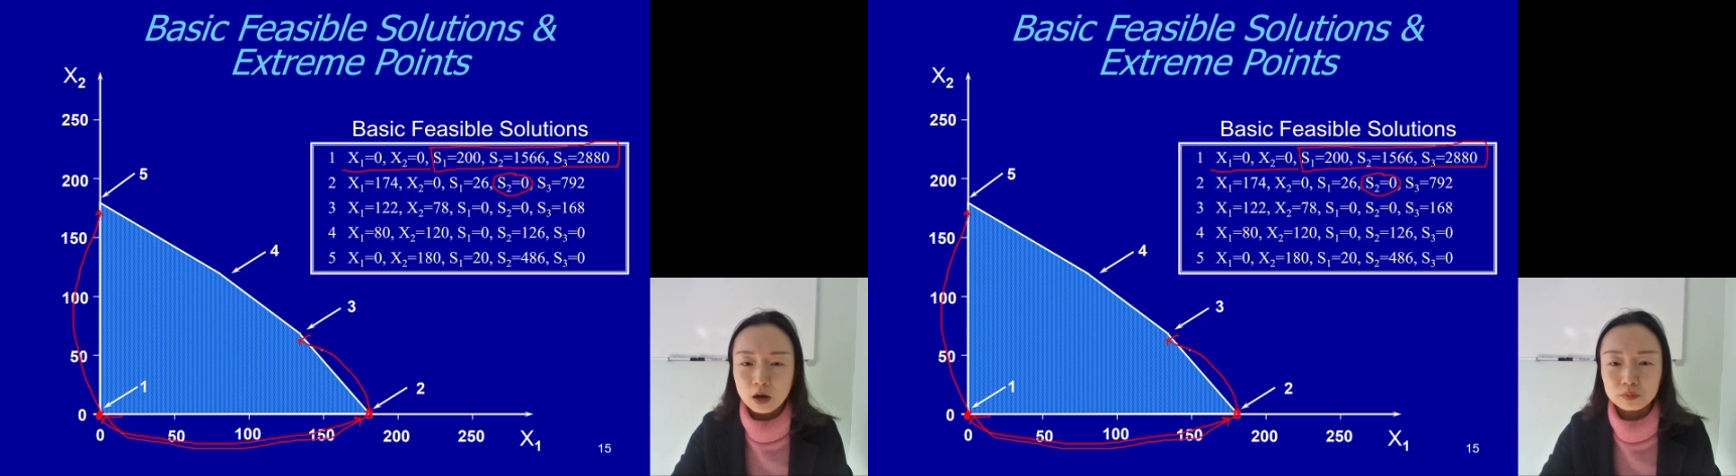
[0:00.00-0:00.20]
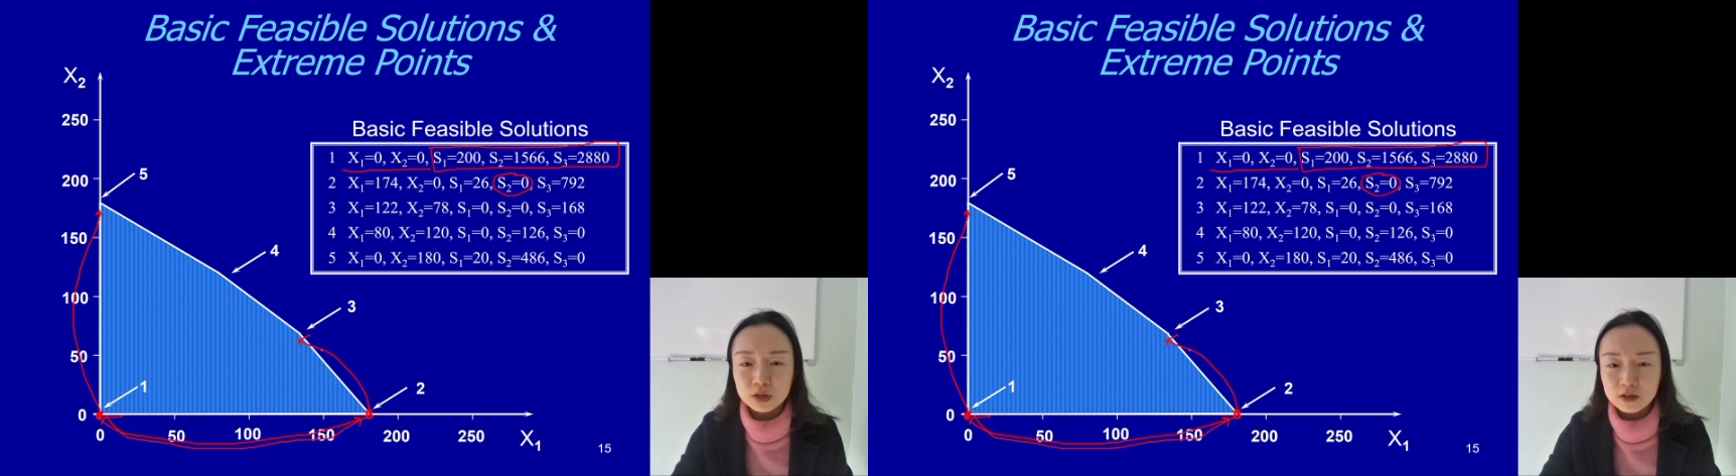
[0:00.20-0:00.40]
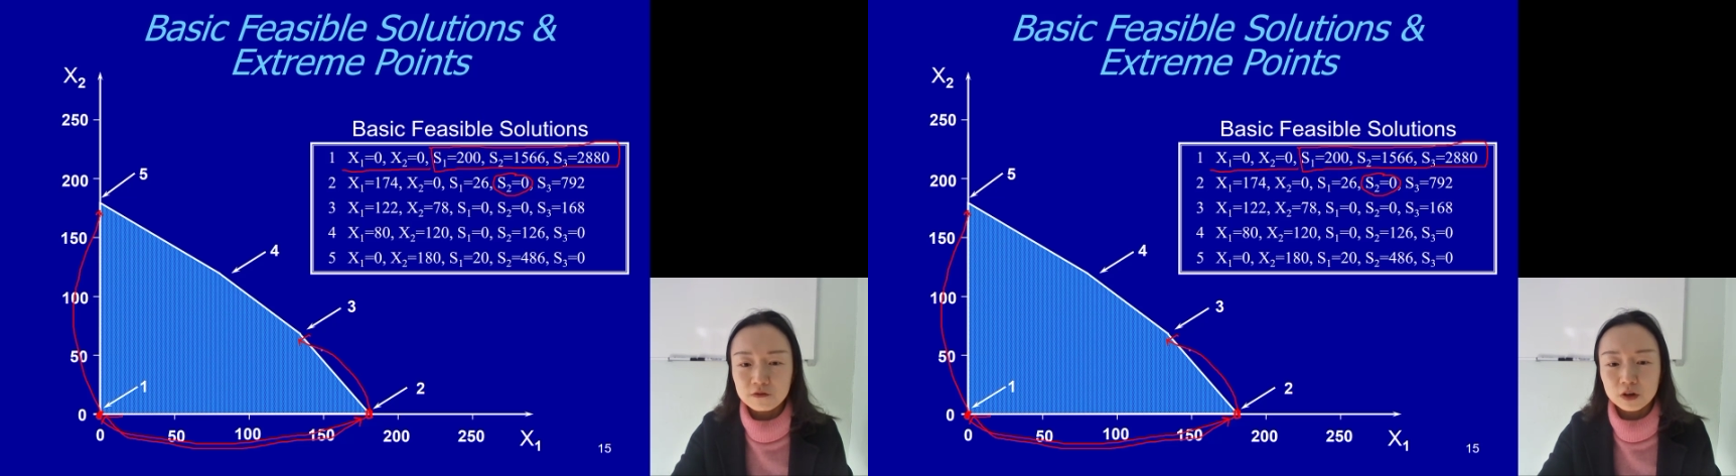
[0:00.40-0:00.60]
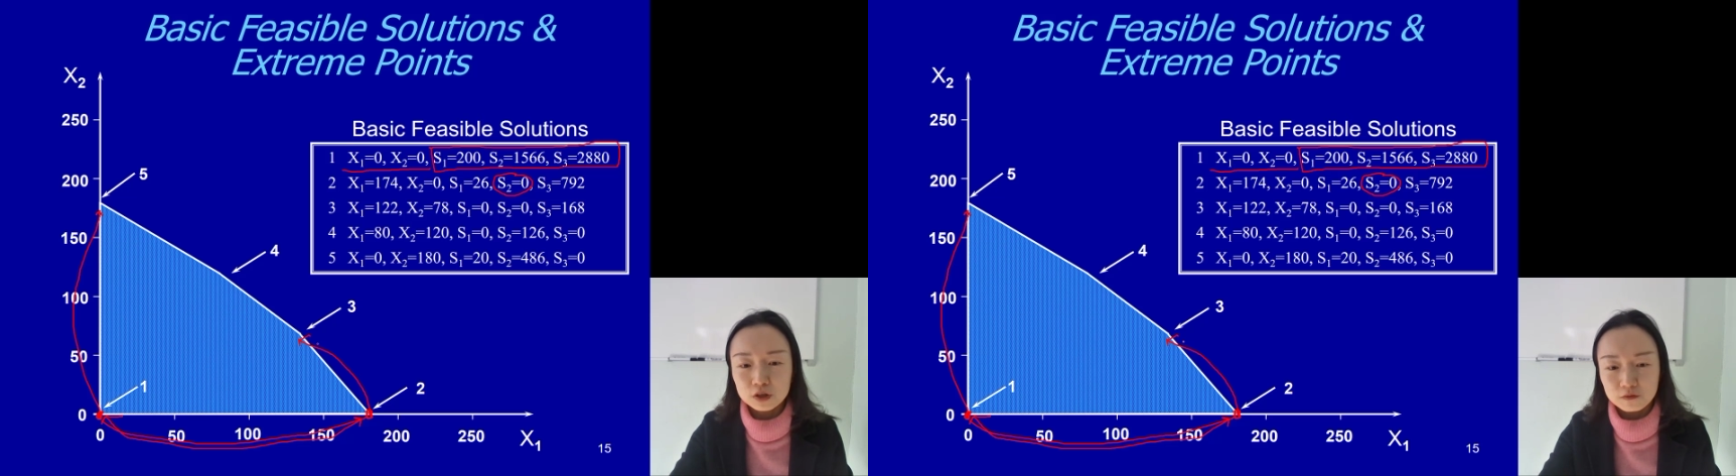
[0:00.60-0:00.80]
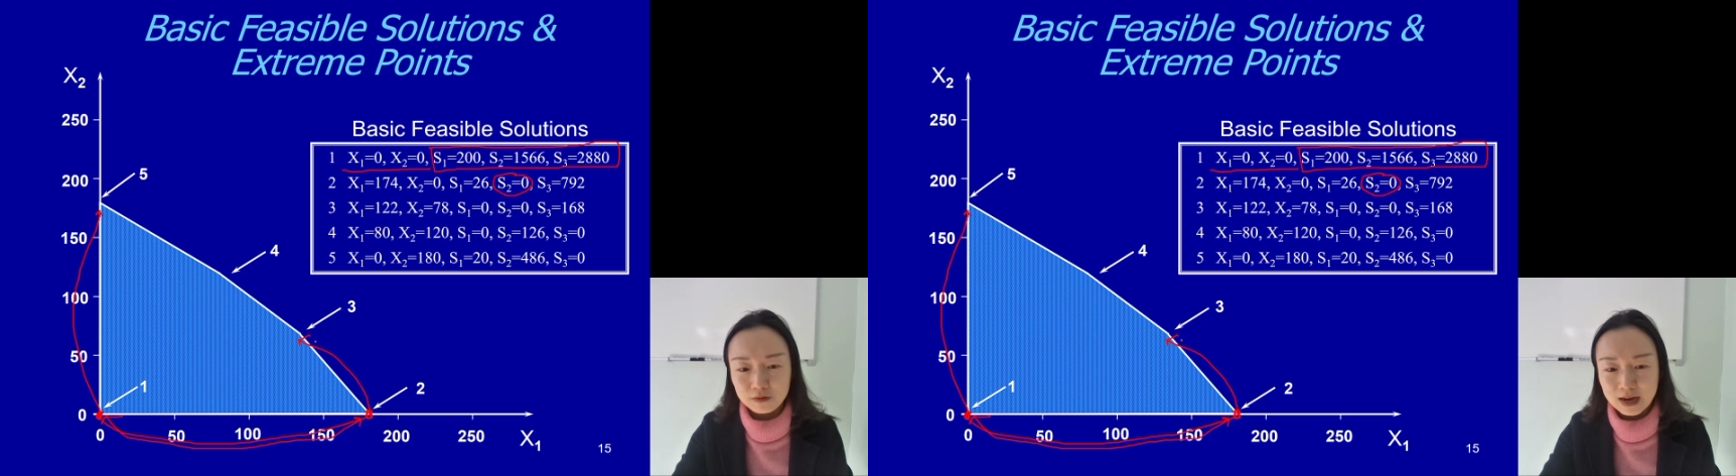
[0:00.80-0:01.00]
objective
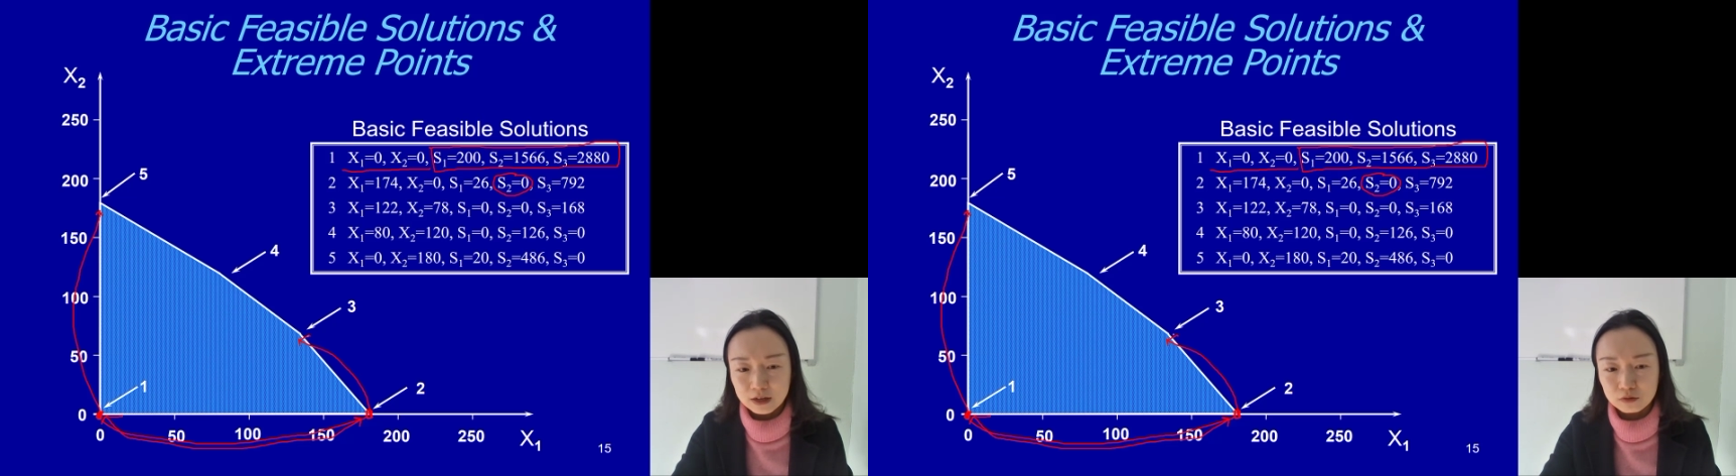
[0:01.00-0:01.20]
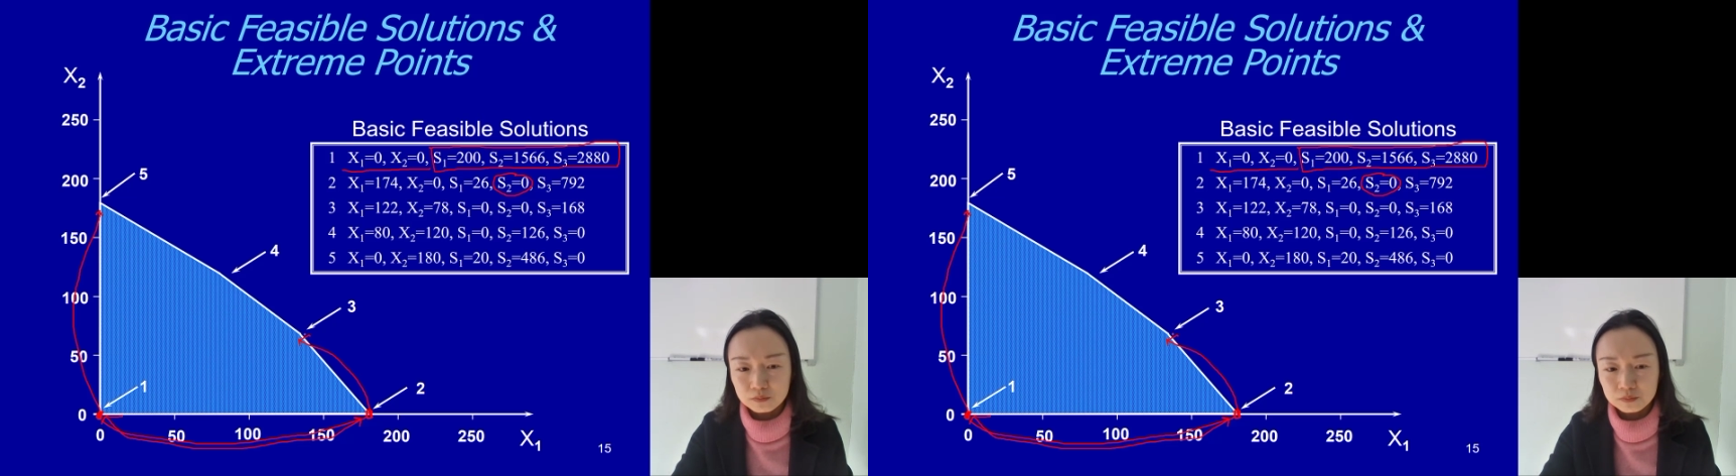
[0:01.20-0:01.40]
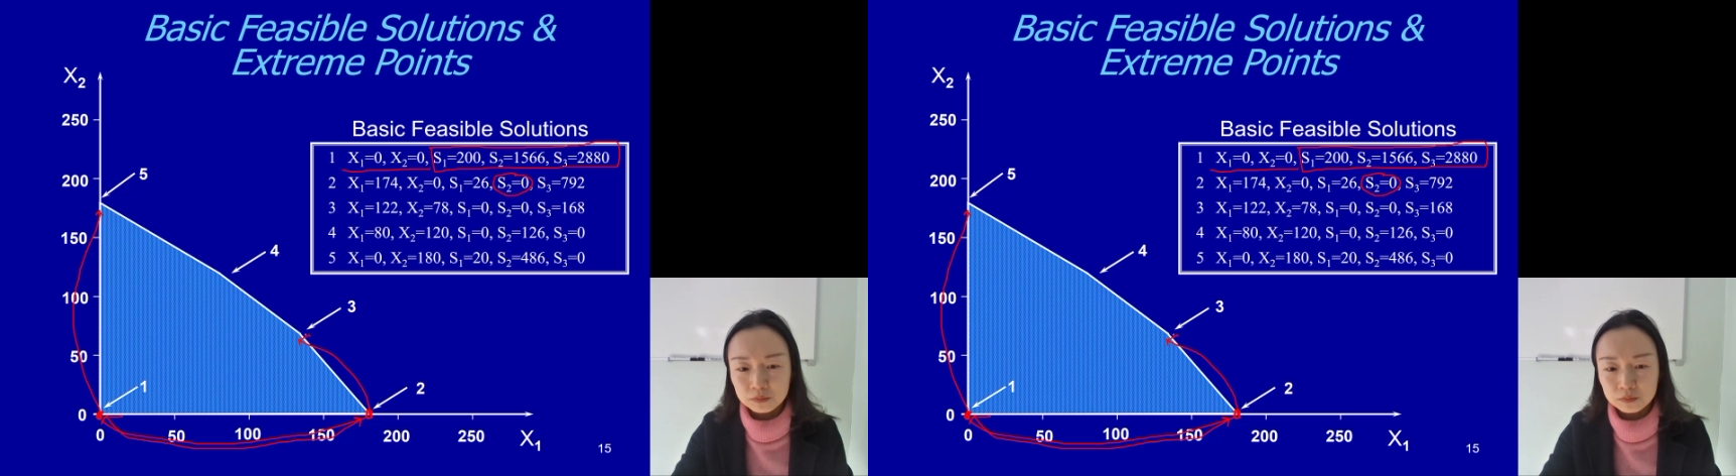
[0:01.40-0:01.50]
function value?